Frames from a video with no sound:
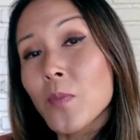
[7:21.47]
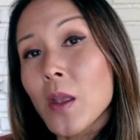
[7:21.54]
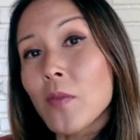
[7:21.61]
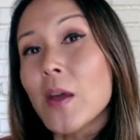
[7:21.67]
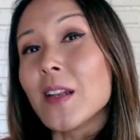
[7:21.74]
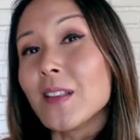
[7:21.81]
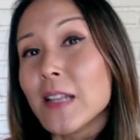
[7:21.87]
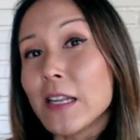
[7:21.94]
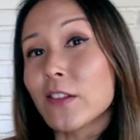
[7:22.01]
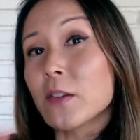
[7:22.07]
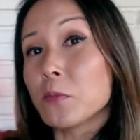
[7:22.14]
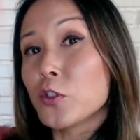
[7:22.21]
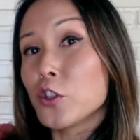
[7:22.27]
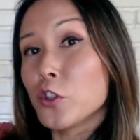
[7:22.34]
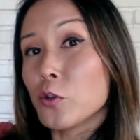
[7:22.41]
that leads them
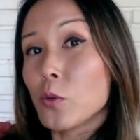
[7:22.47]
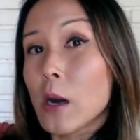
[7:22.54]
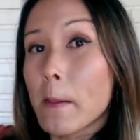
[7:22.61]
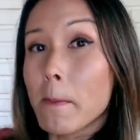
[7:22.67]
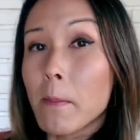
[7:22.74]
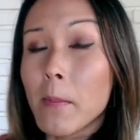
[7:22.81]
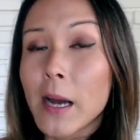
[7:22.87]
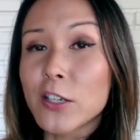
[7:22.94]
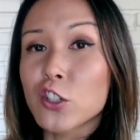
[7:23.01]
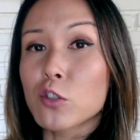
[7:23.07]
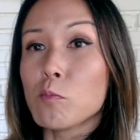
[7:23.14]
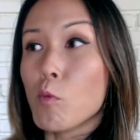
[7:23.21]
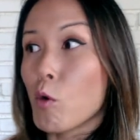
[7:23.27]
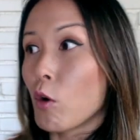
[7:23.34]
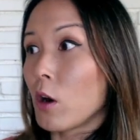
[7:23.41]
to a much
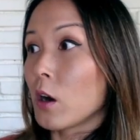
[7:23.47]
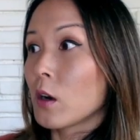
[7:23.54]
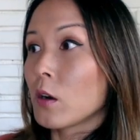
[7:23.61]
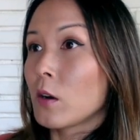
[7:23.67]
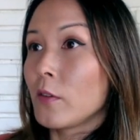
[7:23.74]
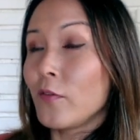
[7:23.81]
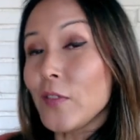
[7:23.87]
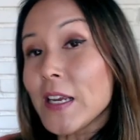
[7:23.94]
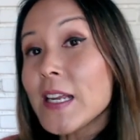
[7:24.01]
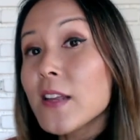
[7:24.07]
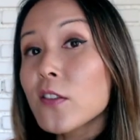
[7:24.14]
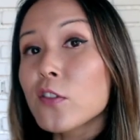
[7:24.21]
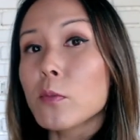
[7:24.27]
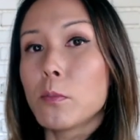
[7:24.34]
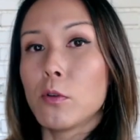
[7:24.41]
more
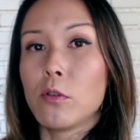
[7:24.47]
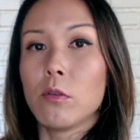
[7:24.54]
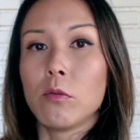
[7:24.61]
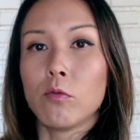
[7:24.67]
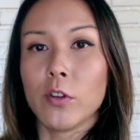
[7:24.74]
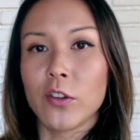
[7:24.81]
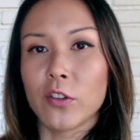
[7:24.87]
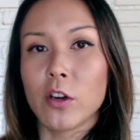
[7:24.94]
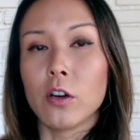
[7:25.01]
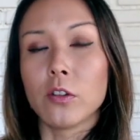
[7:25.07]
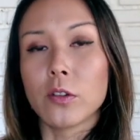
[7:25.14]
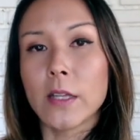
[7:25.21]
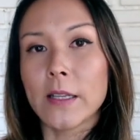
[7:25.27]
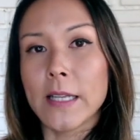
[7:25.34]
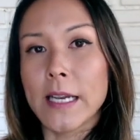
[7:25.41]
feasible result
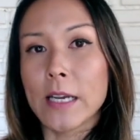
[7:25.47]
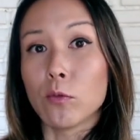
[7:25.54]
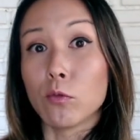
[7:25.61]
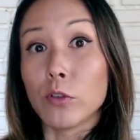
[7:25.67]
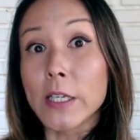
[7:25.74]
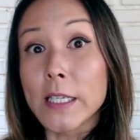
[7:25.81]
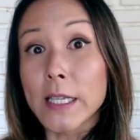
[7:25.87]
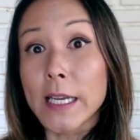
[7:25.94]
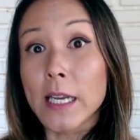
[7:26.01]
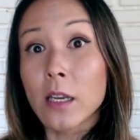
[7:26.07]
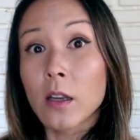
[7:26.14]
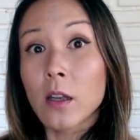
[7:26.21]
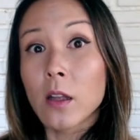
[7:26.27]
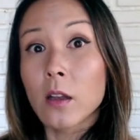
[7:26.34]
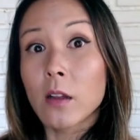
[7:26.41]
that they can really
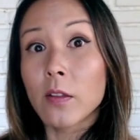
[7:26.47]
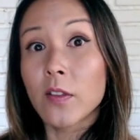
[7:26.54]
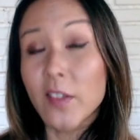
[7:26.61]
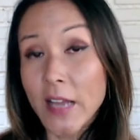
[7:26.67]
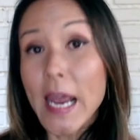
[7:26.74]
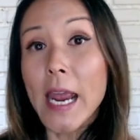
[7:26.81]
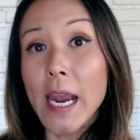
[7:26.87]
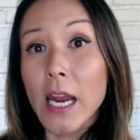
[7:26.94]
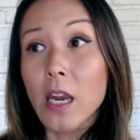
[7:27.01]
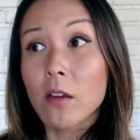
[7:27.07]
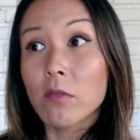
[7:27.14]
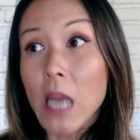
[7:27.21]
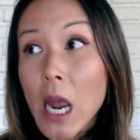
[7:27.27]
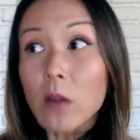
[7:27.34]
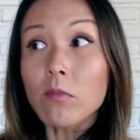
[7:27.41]
say,
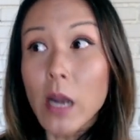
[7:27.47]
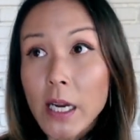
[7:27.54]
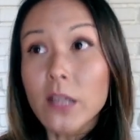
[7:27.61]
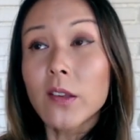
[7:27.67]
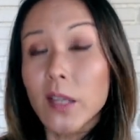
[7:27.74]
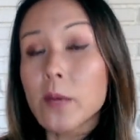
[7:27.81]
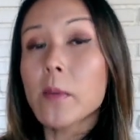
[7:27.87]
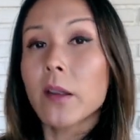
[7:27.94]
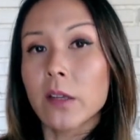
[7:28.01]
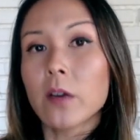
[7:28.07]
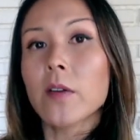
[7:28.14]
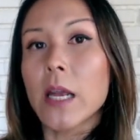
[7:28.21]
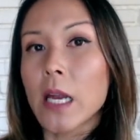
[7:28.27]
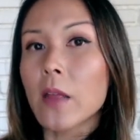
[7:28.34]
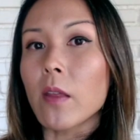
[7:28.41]
yeah, I can see myself
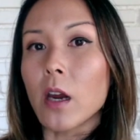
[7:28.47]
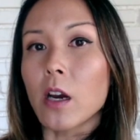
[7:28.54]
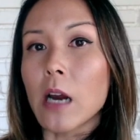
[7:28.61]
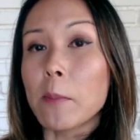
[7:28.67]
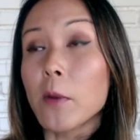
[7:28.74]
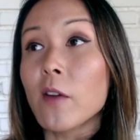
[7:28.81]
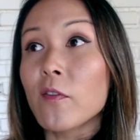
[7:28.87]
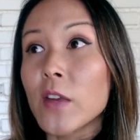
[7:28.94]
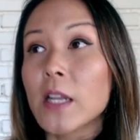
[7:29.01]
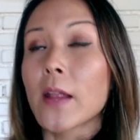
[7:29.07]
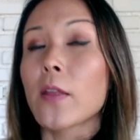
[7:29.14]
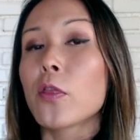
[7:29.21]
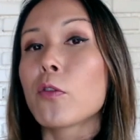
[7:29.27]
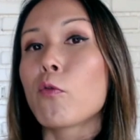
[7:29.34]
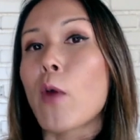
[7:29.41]
getting there. I'm not feeling
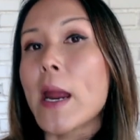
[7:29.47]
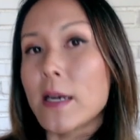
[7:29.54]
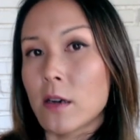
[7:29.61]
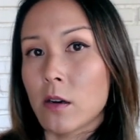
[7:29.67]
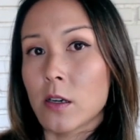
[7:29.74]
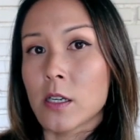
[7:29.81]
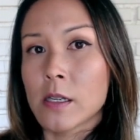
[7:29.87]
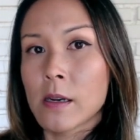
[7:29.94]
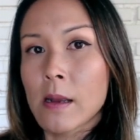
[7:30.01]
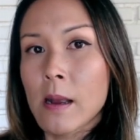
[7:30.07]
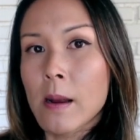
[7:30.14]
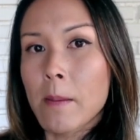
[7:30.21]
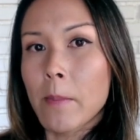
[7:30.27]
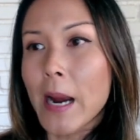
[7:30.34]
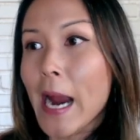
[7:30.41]
threatened
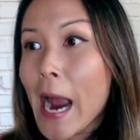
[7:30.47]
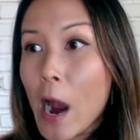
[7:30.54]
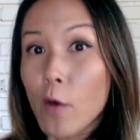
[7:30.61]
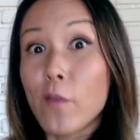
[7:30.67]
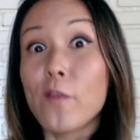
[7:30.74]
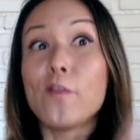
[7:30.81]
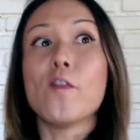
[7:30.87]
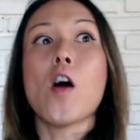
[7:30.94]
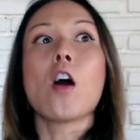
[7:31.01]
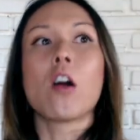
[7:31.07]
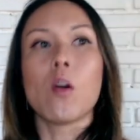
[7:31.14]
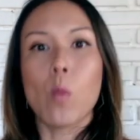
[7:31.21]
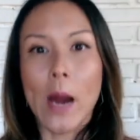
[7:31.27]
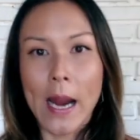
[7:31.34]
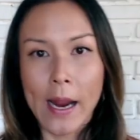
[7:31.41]
by how far
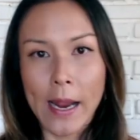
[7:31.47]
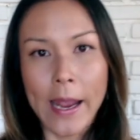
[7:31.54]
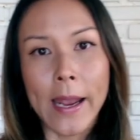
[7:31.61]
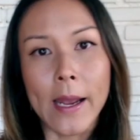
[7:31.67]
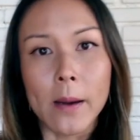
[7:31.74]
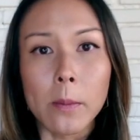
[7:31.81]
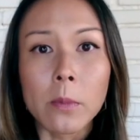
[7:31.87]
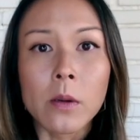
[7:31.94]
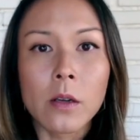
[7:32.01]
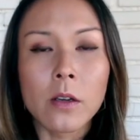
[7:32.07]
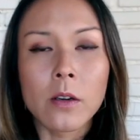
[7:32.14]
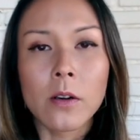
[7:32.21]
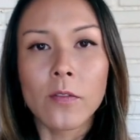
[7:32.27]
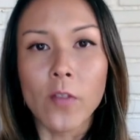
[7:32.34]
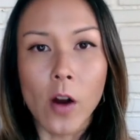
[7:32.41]
away I am
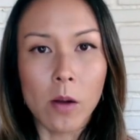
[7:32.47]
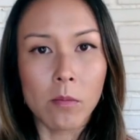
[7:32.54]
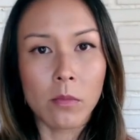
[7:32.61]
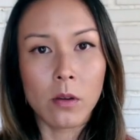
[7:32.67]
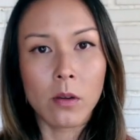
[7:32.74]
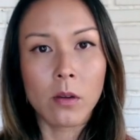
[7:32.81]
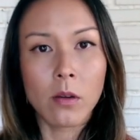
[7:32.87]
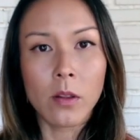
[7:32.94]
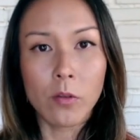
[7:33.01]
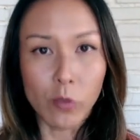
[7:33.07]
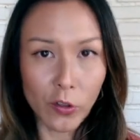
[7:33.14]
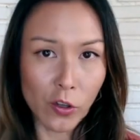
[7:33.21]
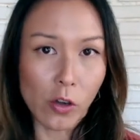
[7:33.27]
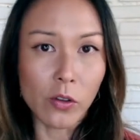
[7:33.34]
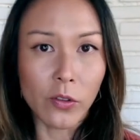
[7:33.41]
from the
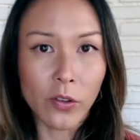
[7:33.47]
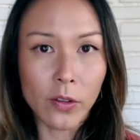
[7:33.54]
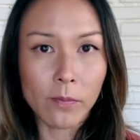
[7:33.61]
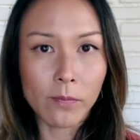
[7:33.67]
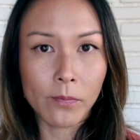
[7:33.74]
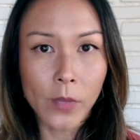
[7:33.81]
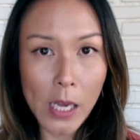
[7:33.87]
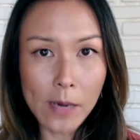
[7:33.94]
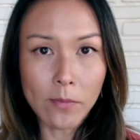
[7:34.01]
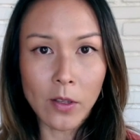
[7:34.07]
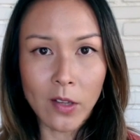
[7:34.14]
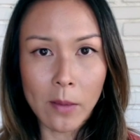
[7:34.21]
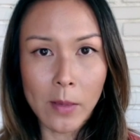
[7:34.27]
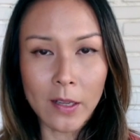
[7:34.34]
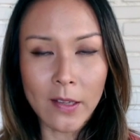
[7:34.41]
results. Okay, does
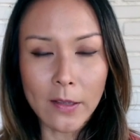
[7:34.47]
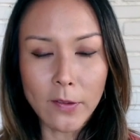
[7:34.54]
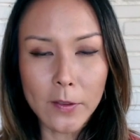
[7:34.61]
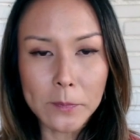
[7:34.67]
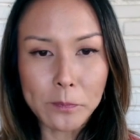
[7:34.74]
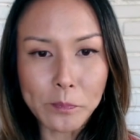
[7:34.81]
that make sense?